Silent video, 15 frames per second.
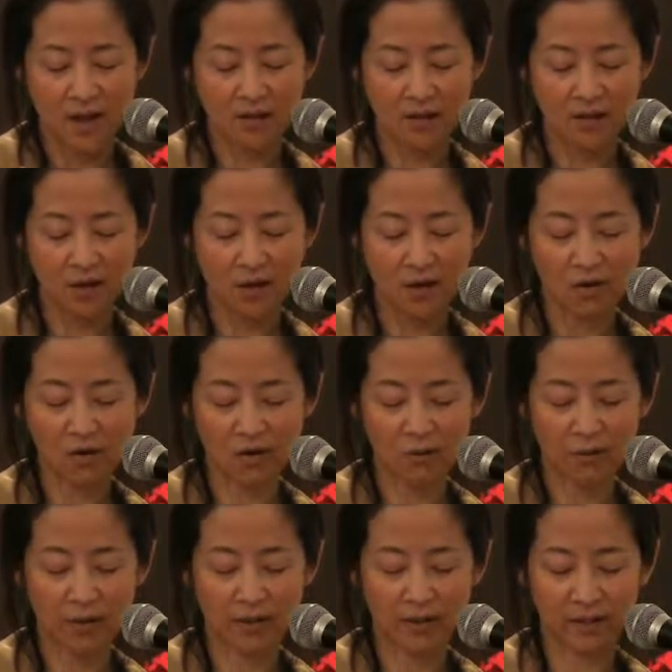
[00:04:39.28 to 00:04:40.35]
and a
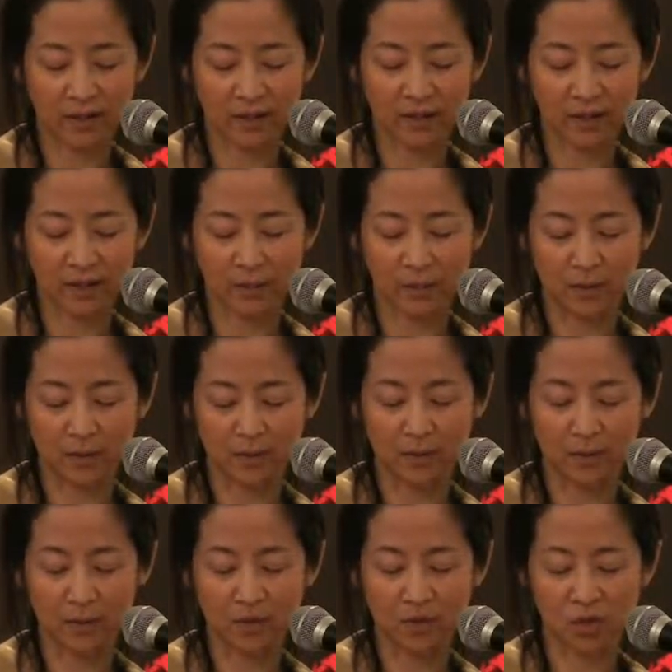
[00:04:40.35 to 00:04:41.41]
tall, ruddy Englishman
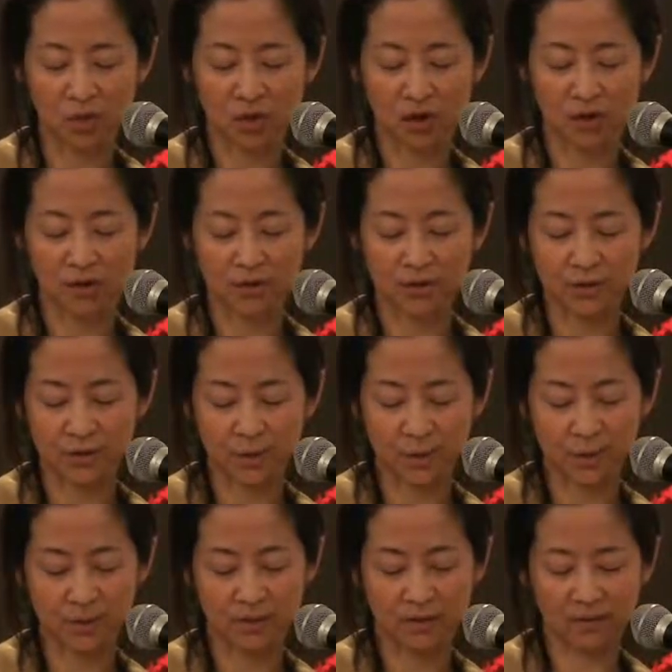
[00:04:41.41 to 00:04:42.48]
named Charles
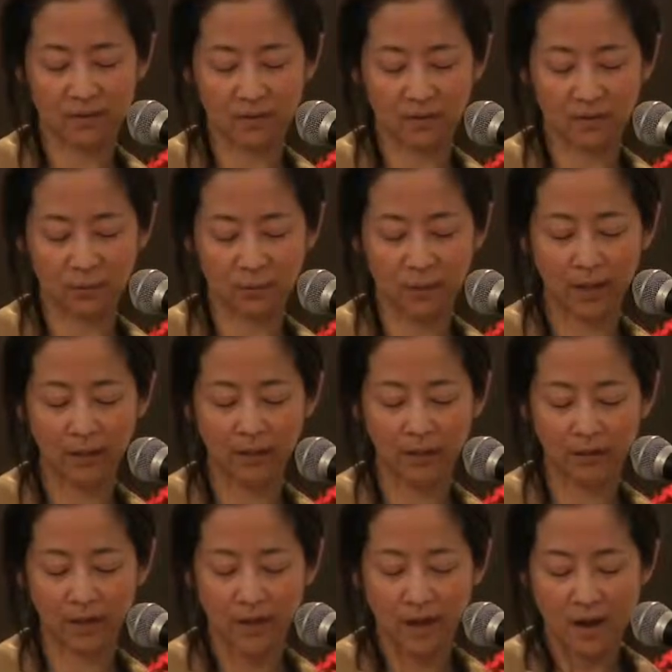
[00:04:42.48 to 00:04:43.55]
who appeared at the
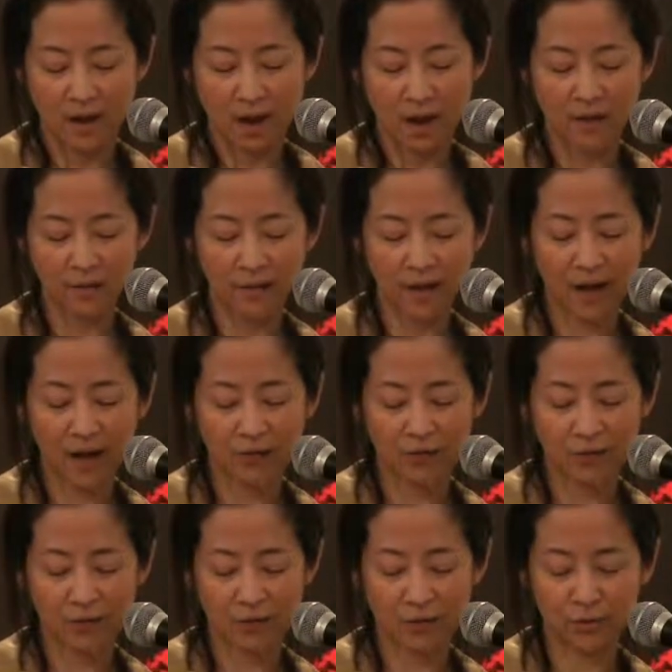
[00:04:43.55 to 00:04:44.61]
railing every
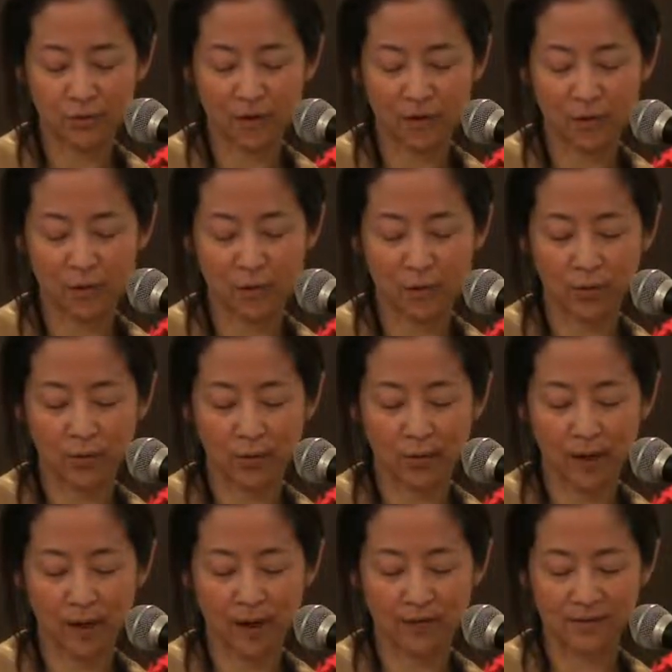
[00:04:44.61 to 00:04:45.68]
afternoon at quarter
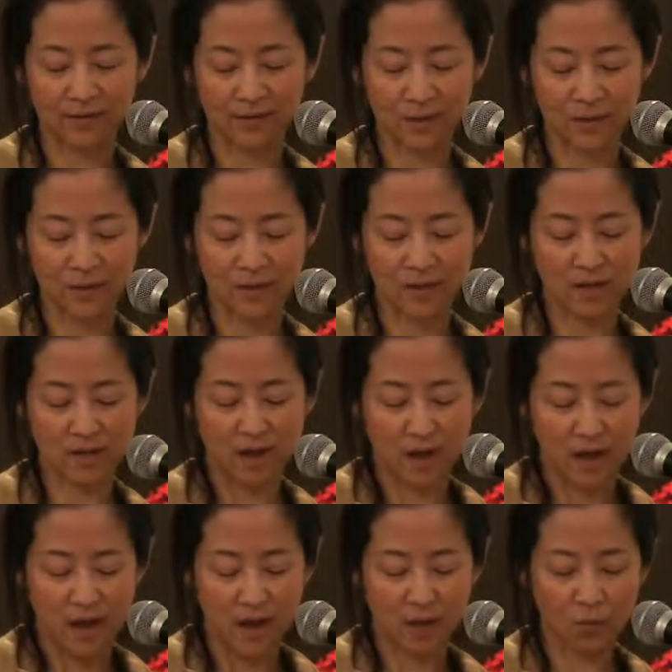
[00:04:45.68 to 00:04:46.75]
past three
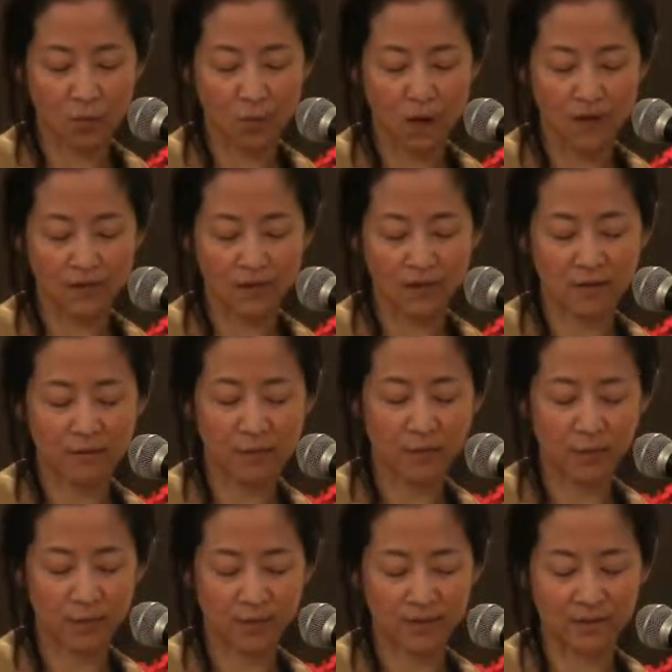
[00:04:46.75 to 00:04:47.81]
and walked several
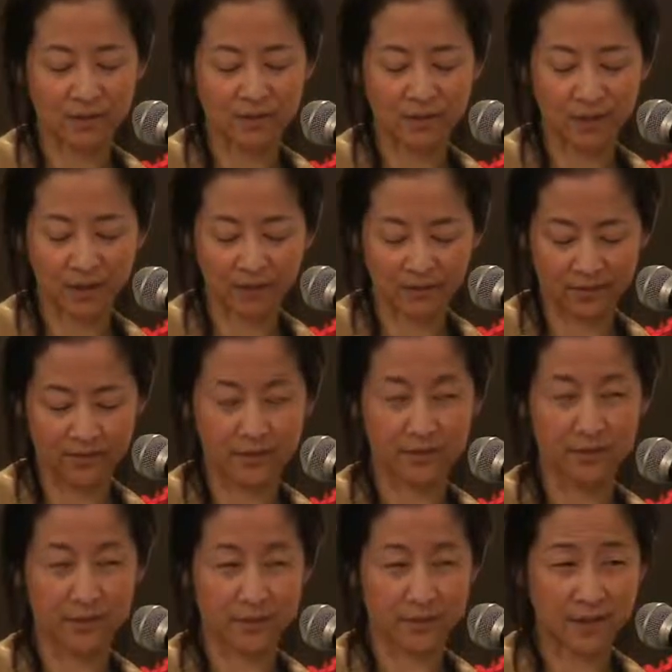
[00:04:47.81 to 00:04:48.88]
brisk lengths
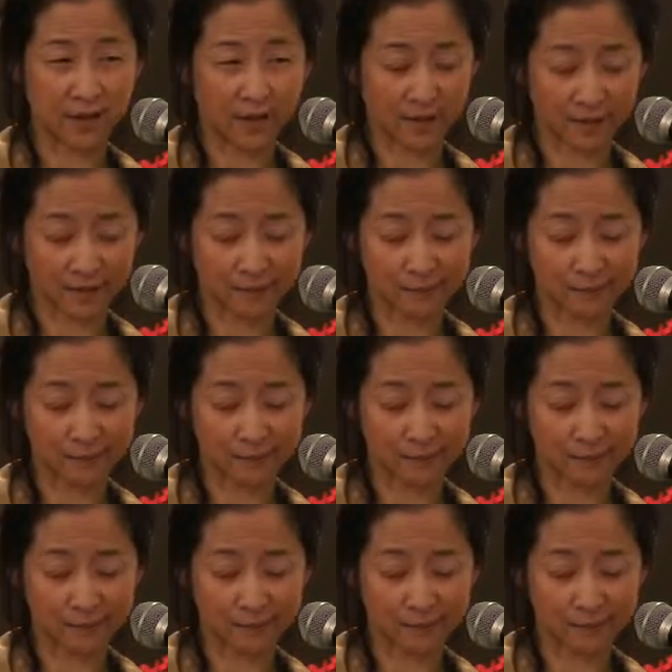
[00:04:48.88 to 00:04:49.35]
of the deck.